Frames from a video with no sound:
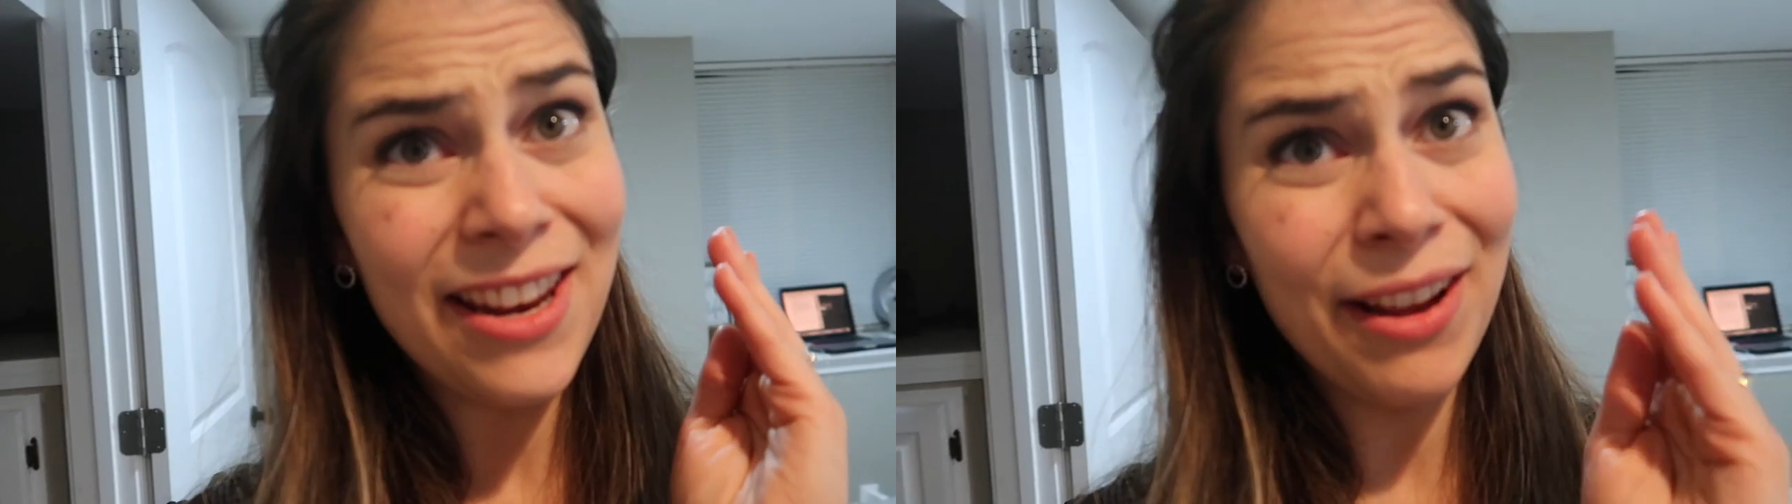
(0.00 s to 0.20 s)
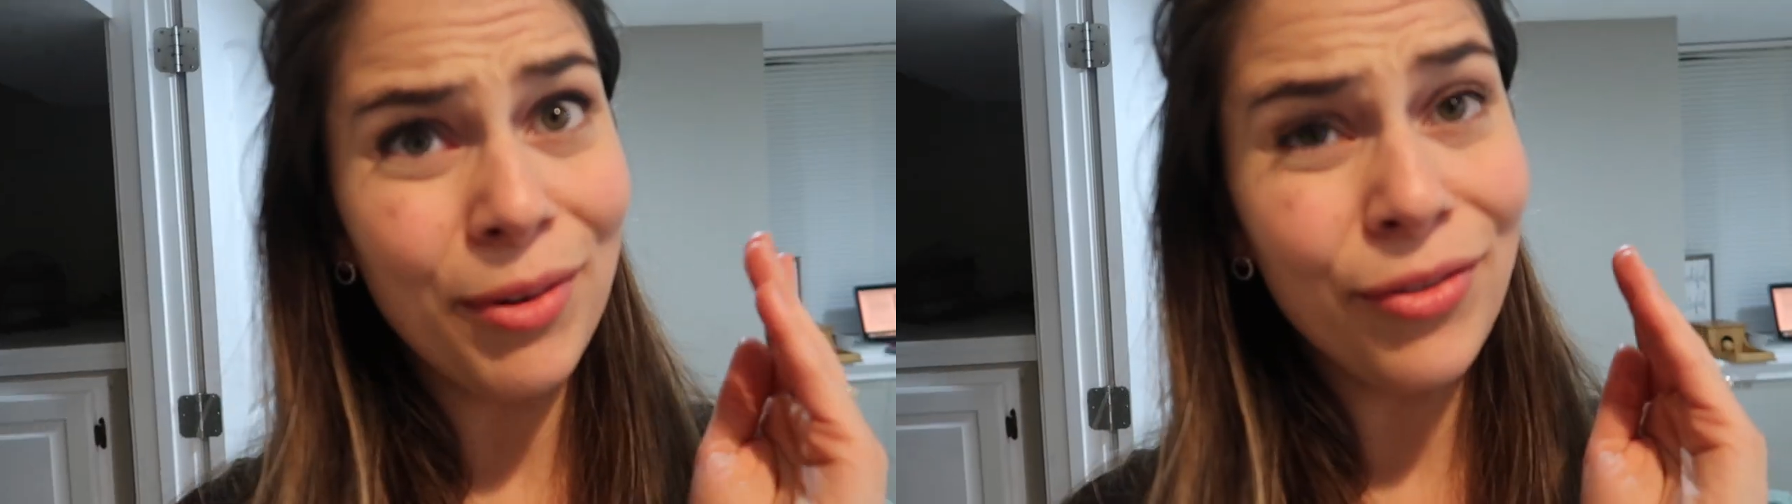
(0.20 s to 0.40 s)

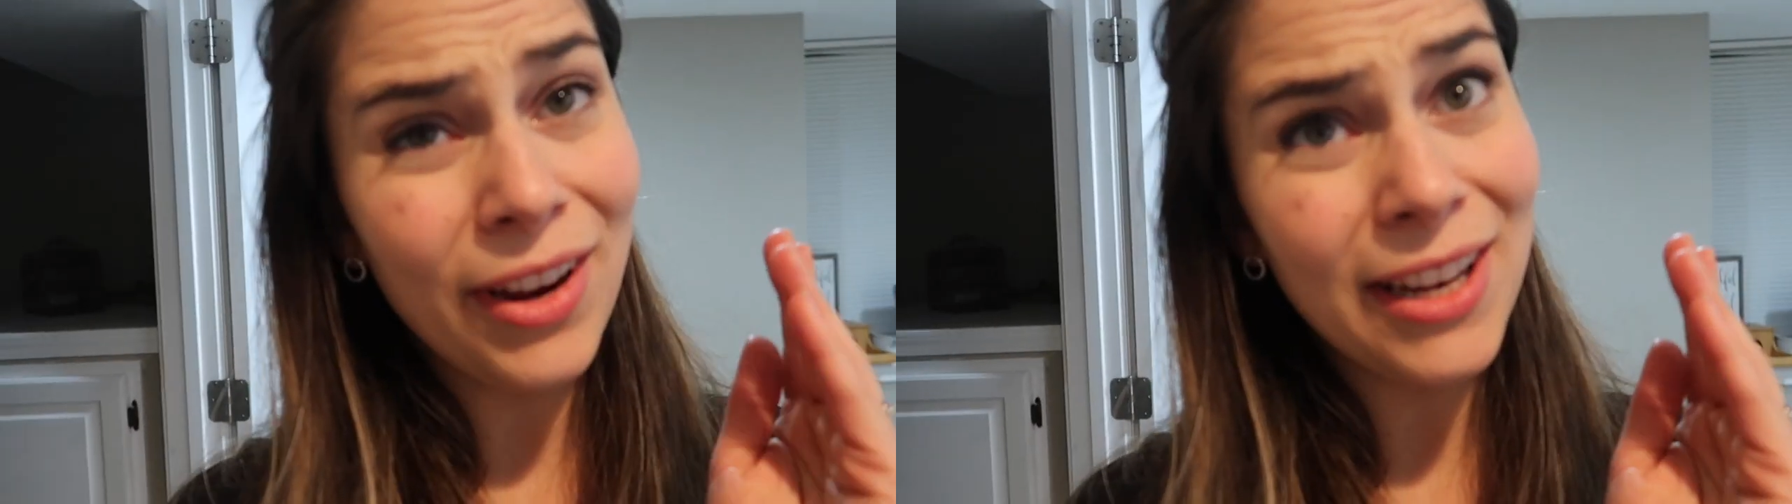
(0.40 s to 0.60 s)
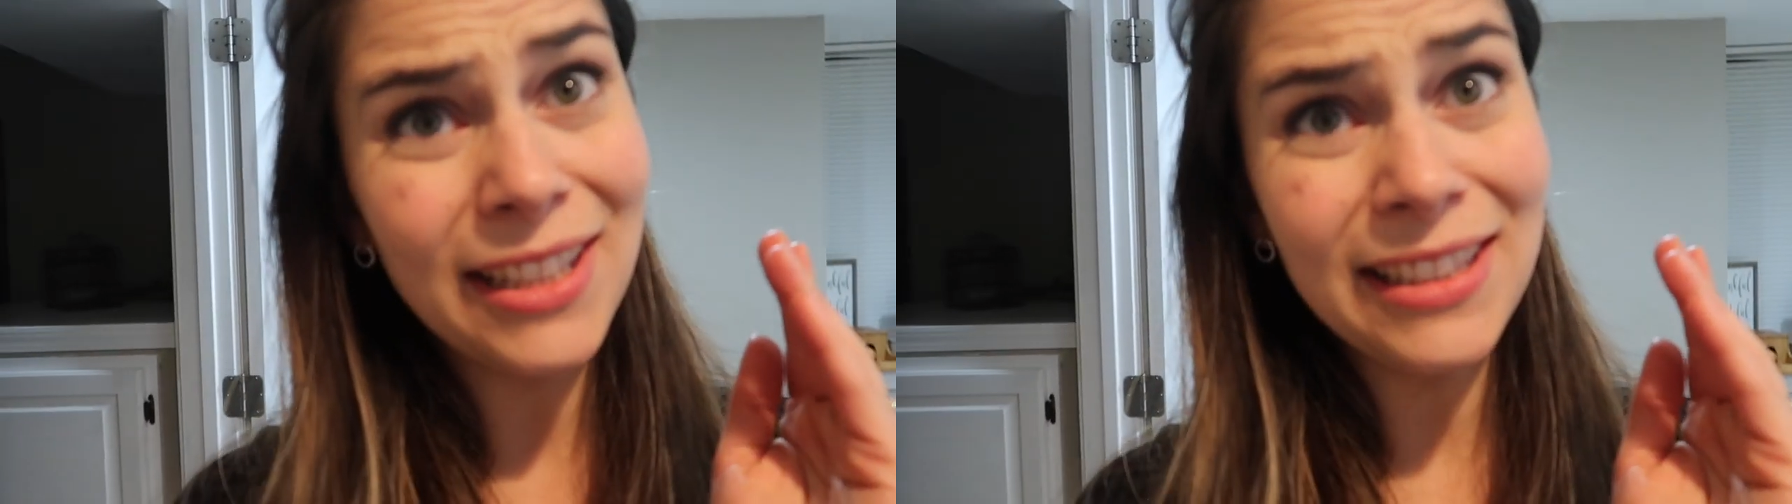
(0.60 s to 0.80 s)
I'm
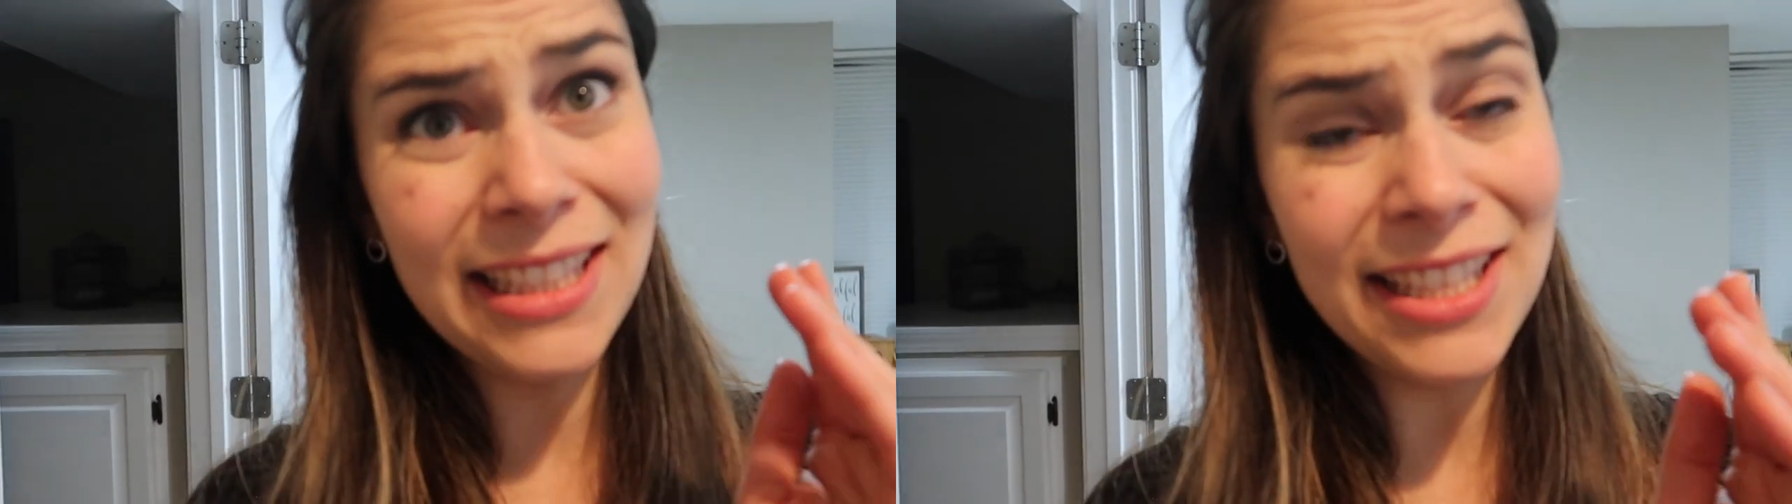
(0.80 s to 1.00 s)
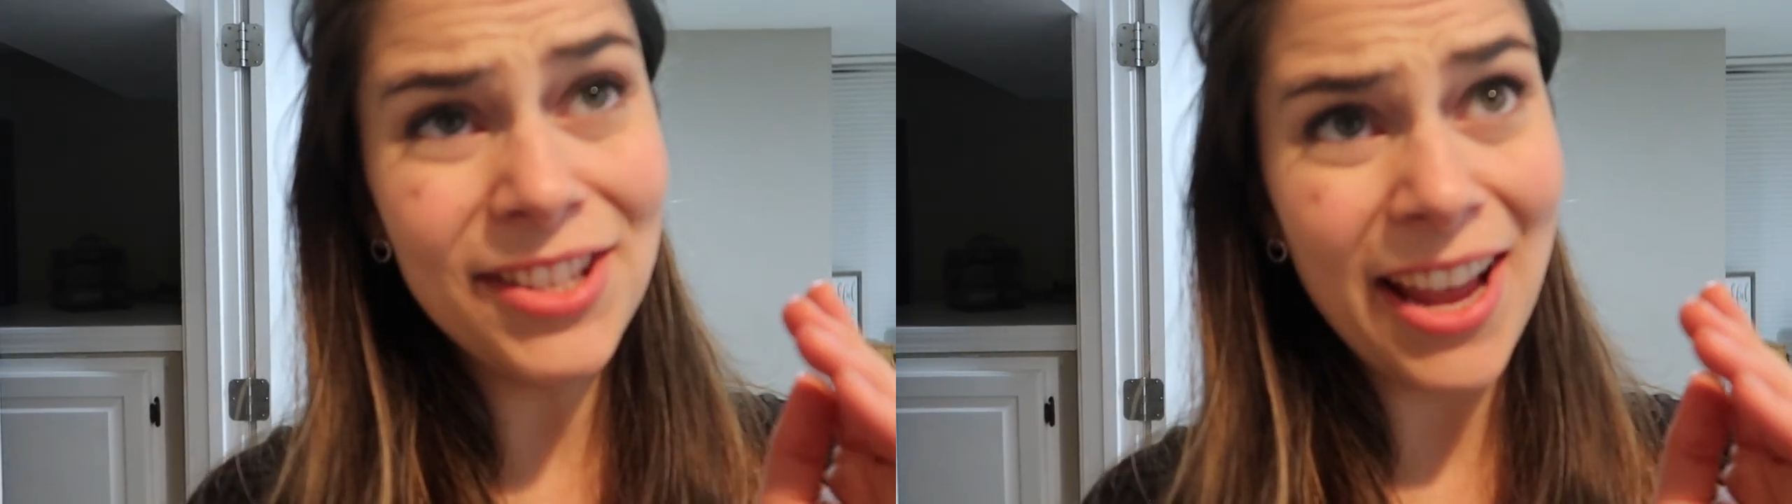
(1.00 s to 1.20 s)
afraid
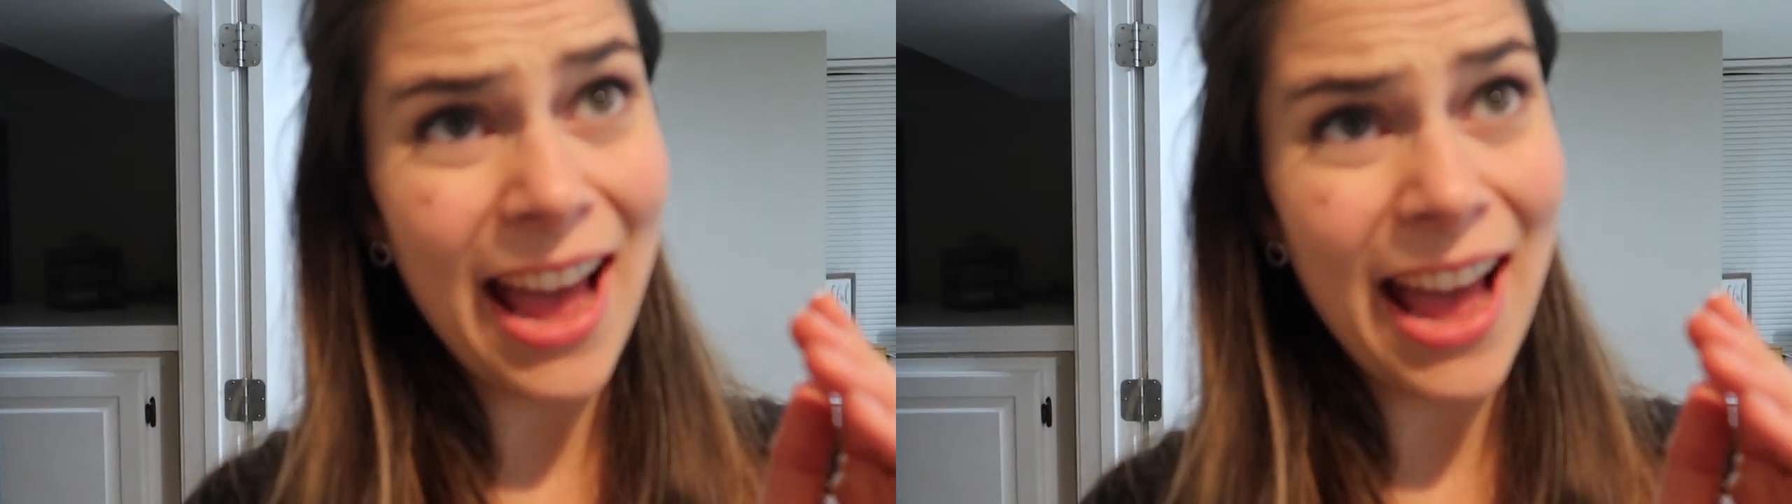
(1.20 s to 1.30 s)
Leisha